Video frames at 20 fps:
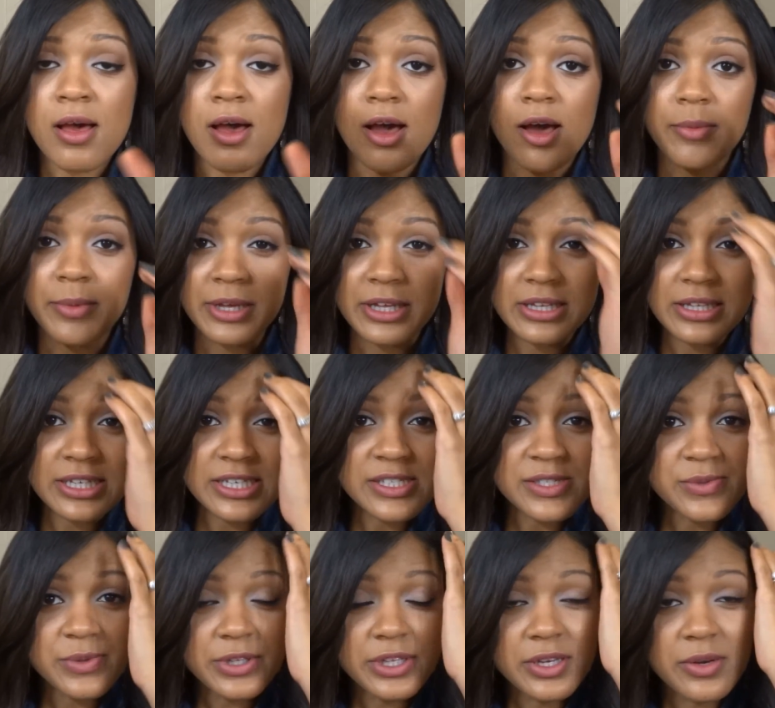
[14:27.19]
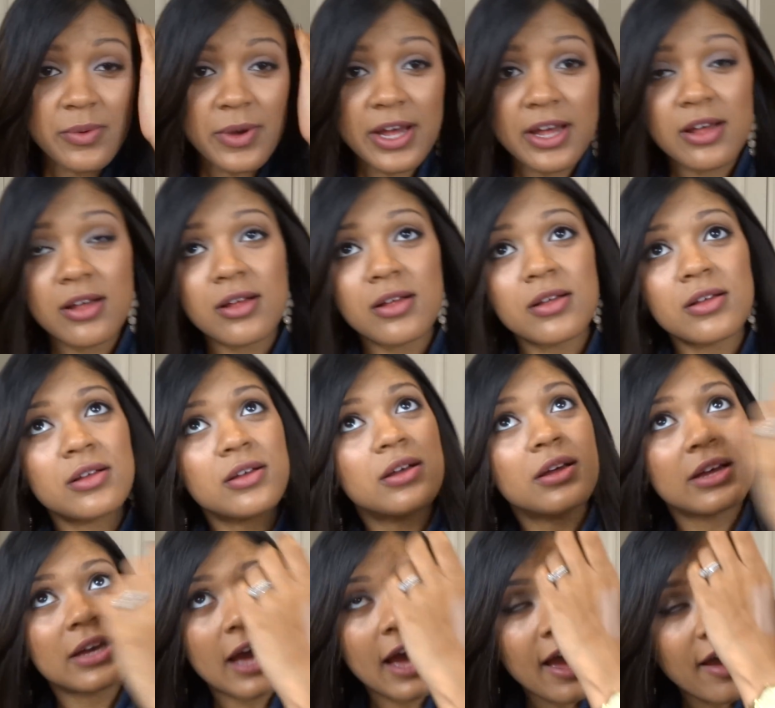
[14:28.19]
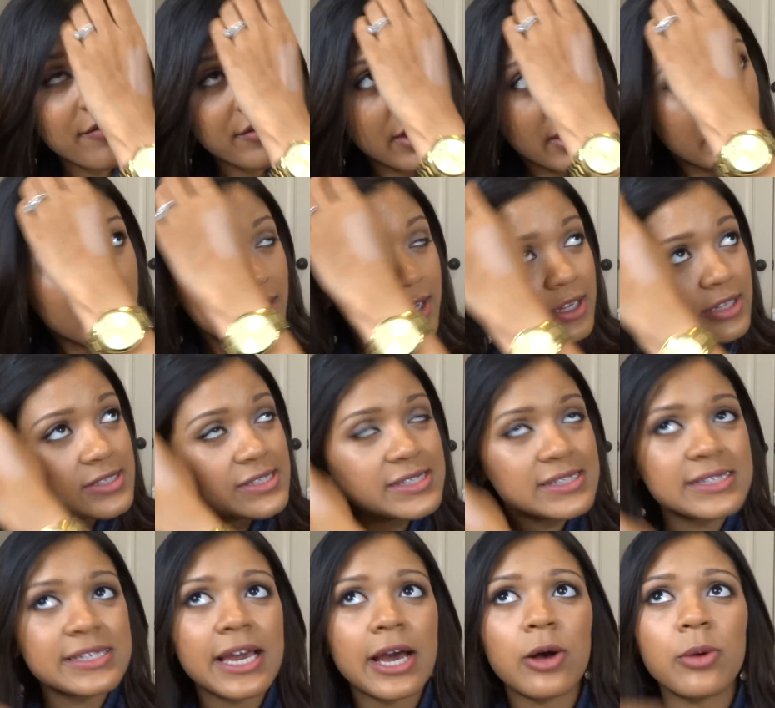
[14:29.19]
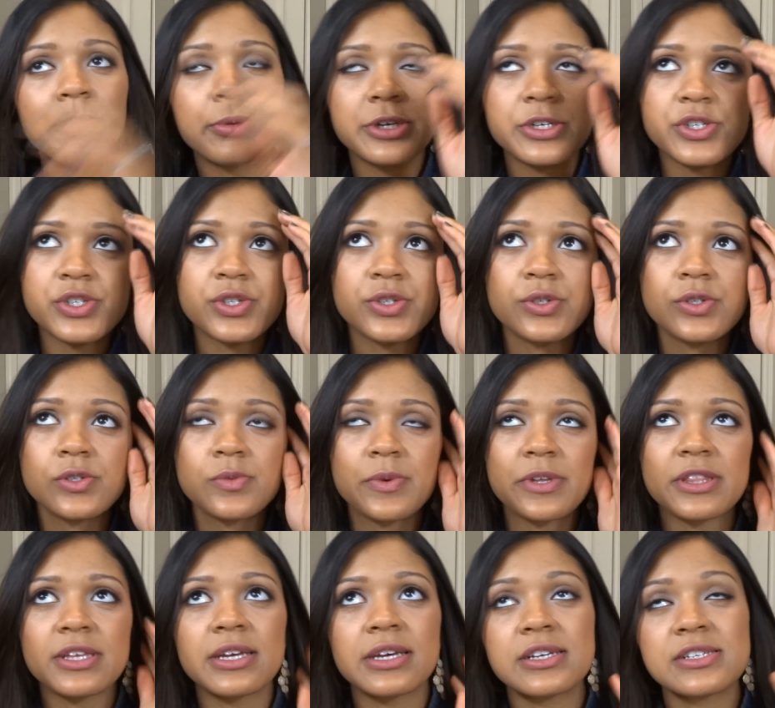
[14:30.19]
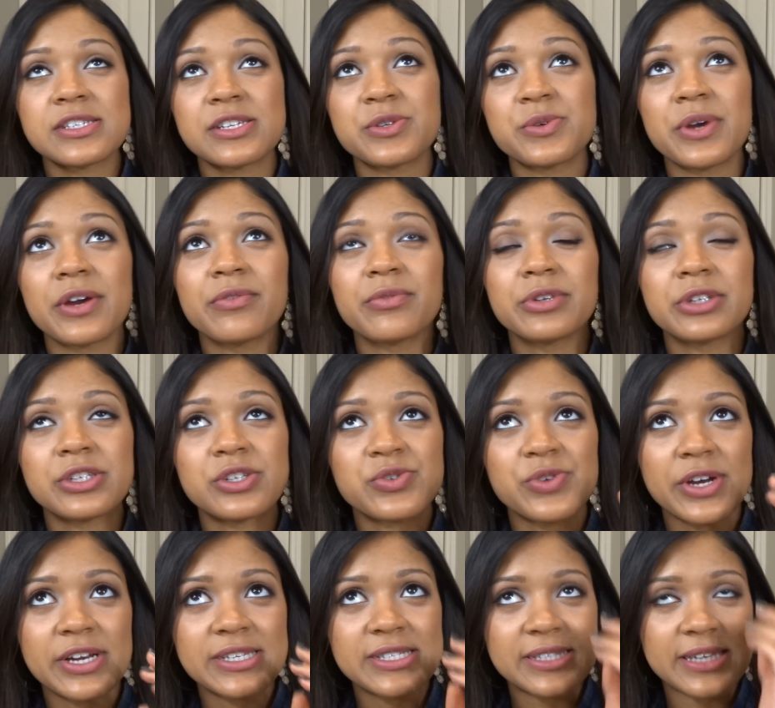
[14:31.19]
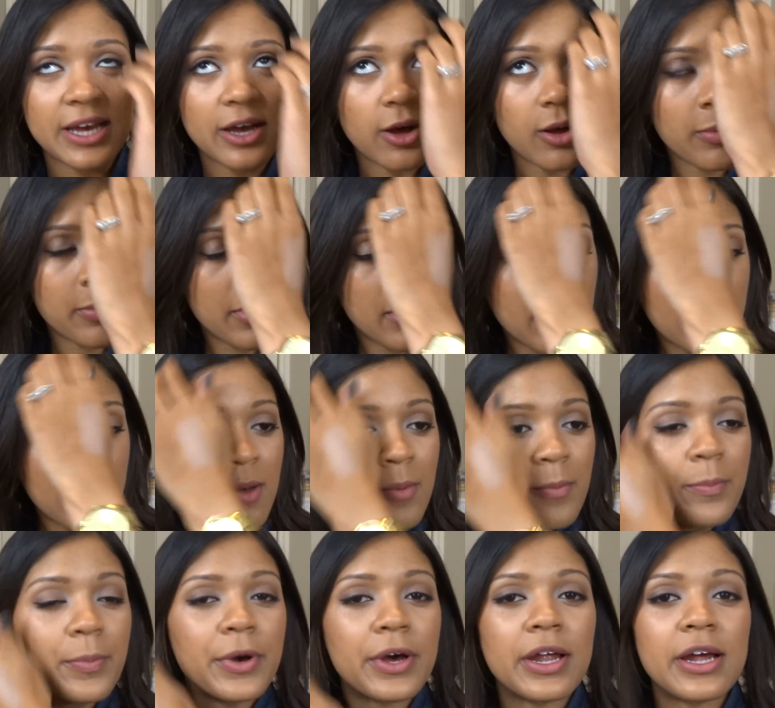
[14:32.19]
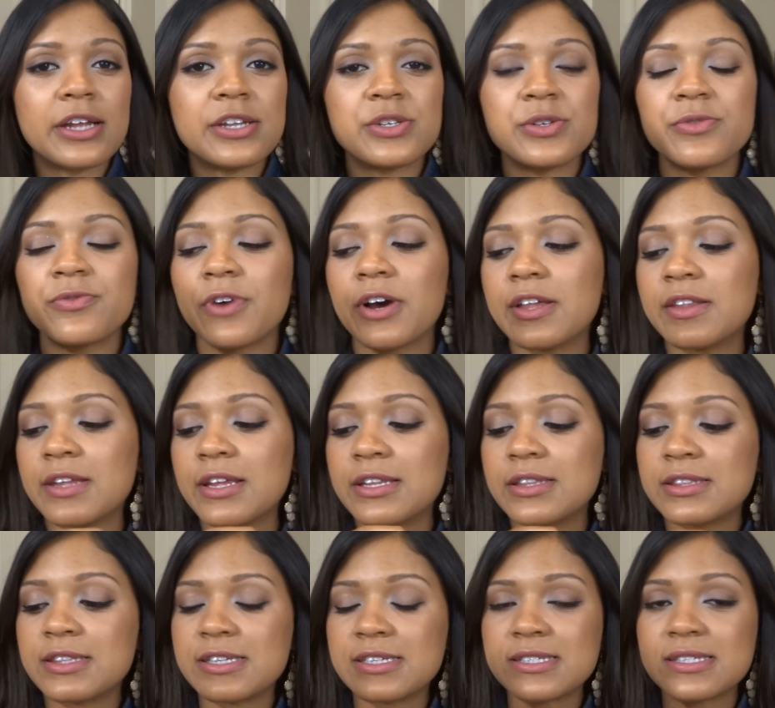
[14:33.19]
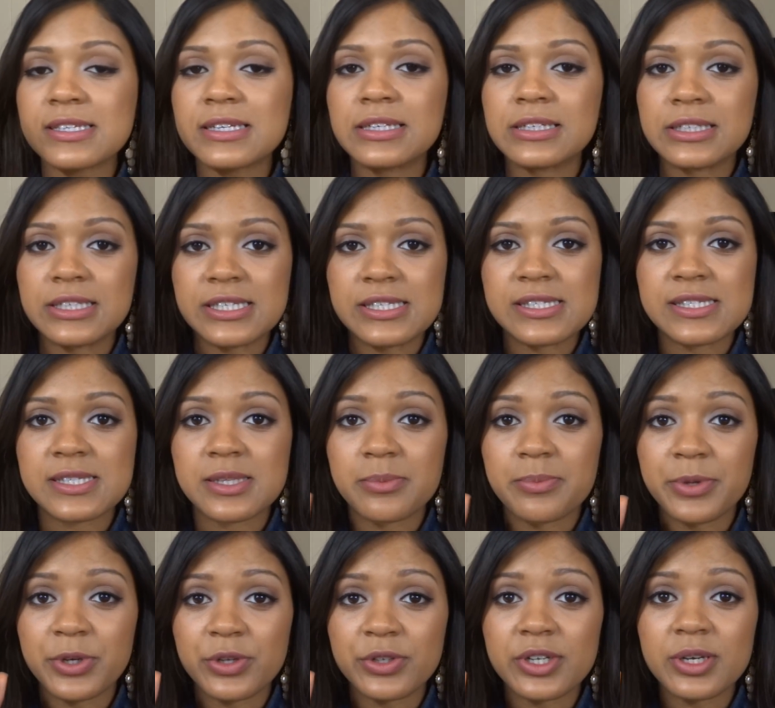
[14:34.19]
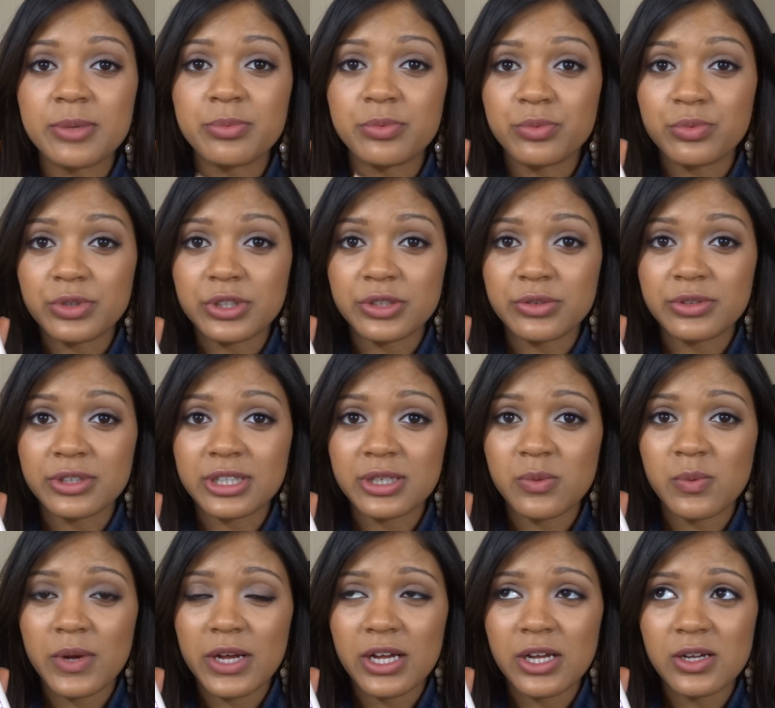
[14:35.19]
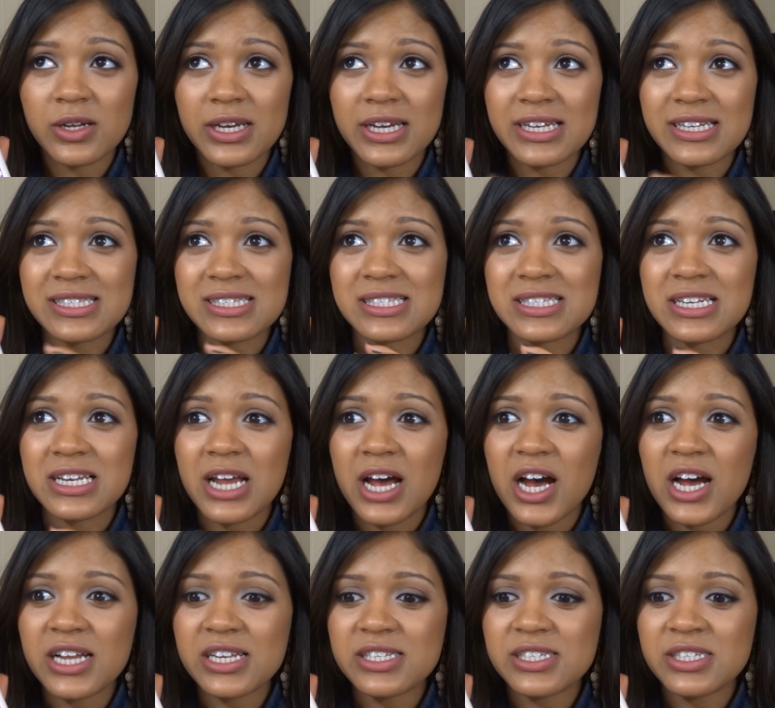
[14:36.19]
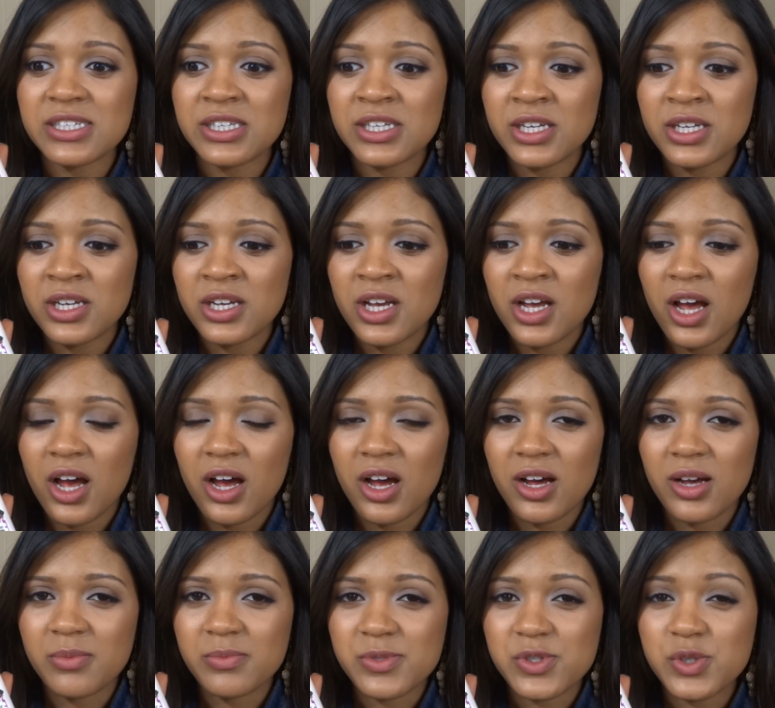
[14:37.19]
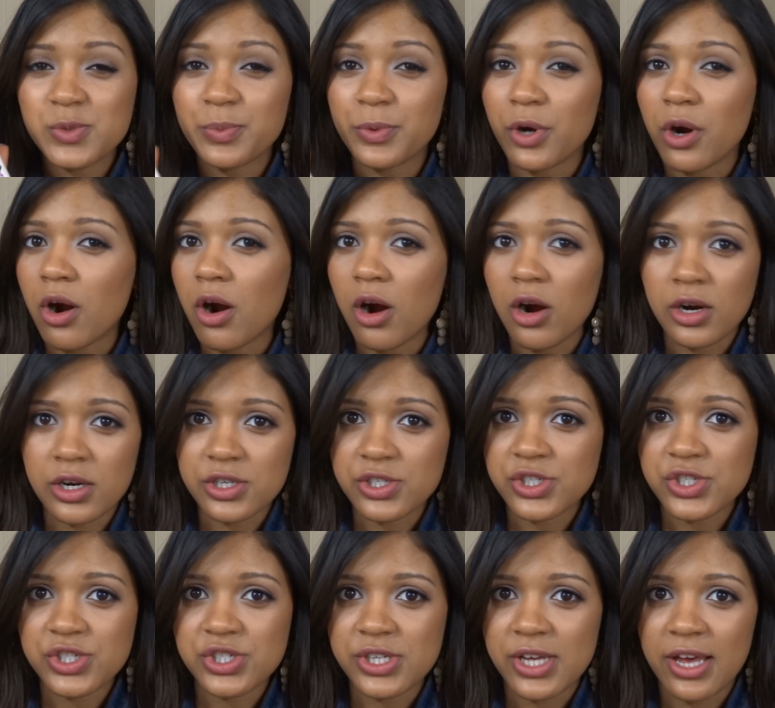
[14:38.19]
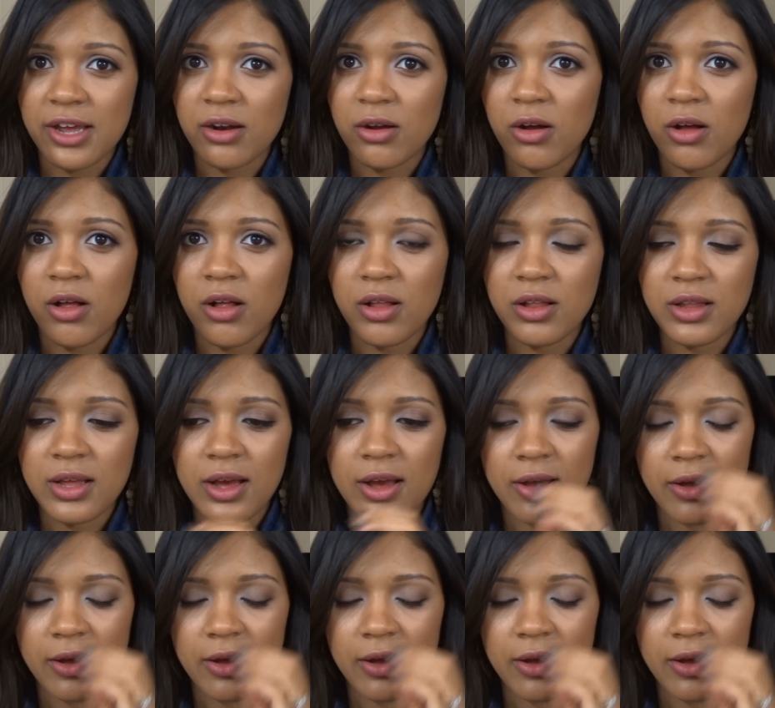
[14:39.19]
It cleans really well. I haven't had any scalp issues with it because I do have really dry scalp, but I do find that this cleans the buildup really, really well, and it's not super harsh at all.